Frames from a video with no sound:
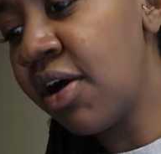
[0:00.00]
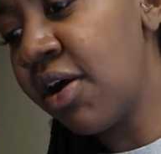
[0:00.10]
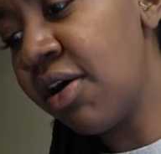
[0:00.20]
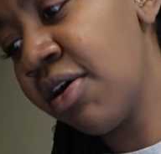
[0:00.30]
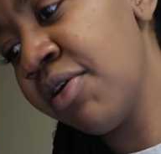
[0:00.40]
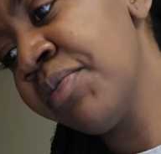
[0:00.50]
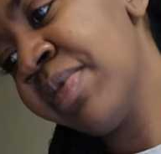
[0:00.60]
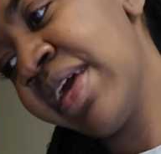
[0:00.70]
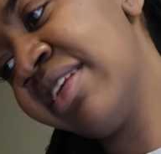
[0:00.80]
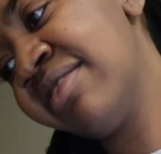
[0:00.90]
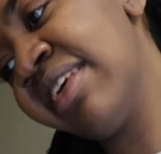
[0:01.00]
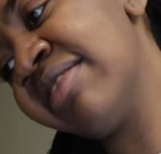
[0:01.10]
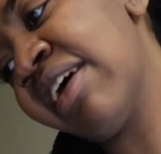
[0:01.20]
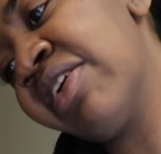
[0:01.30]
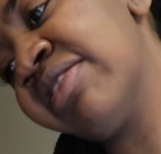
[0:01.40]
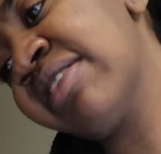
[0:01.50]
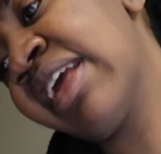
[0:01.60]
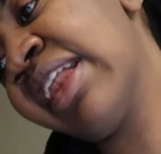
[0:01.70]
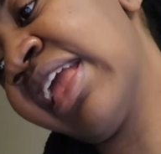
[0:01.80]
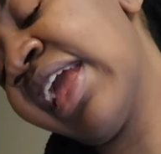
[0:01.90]
Oh, and it says our
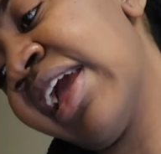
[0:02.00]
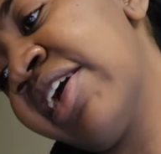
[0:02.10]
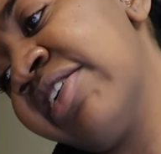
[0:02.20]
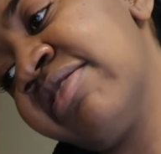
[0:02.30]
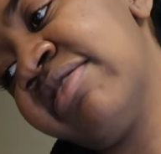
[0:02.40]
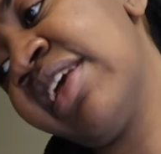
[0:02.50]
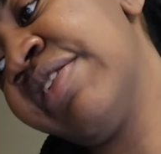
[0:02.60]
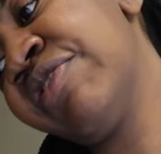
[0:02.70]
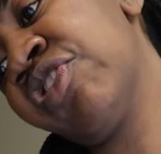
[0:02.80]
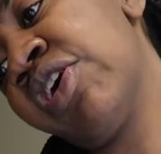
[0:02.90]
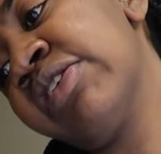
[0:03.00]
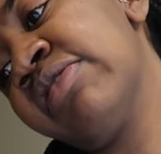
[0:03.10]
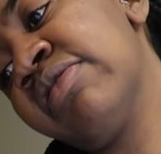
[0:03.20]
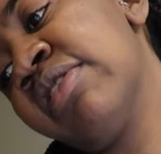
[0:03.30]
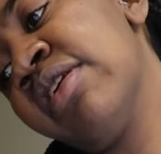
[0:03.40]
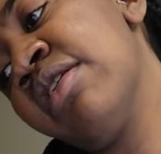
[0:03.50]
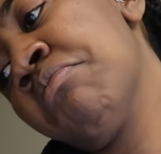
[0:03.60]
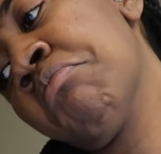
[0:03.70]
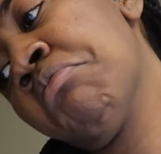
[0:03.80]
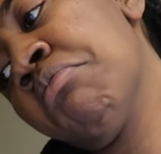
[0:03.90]
skincare saves sharks.
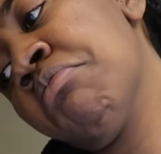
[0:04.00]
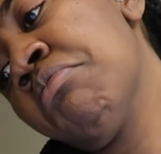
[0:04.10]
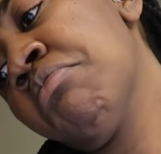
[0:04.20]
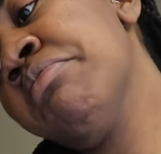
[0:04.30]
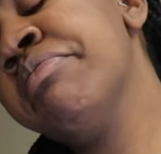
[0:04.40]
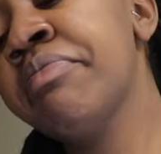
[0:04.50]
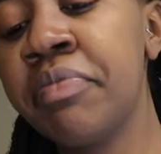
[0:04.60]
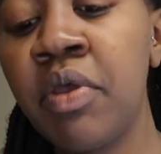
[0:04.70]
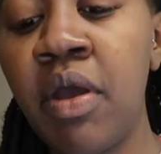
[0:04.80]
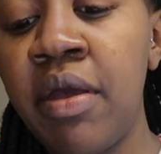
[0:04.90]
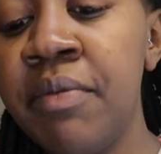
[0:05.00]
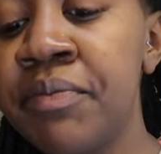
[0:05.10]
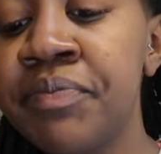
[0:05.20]
Okay.